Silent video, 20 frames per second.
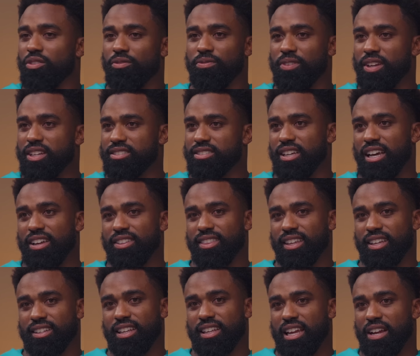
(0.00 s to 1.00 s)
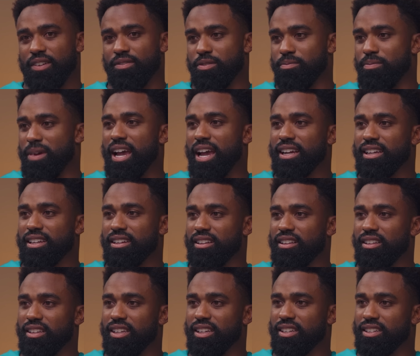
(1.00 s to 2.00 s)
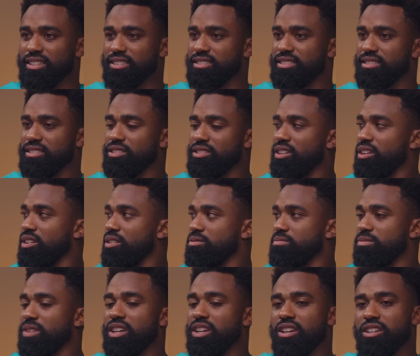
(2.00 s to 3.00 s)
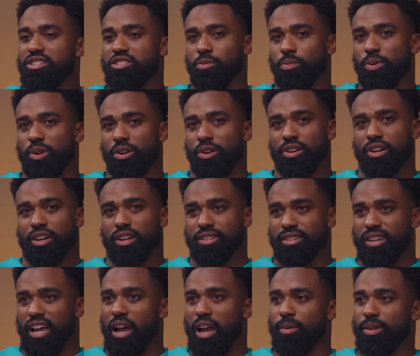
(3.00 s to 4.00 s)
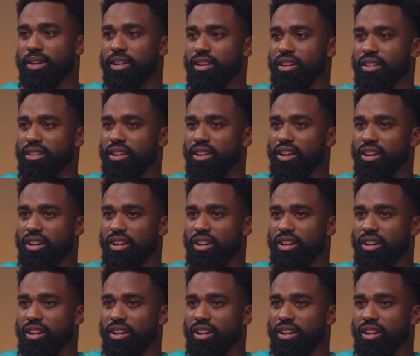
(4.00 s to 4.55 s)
offense, I think that every back in the league is, you know, superior and dominant in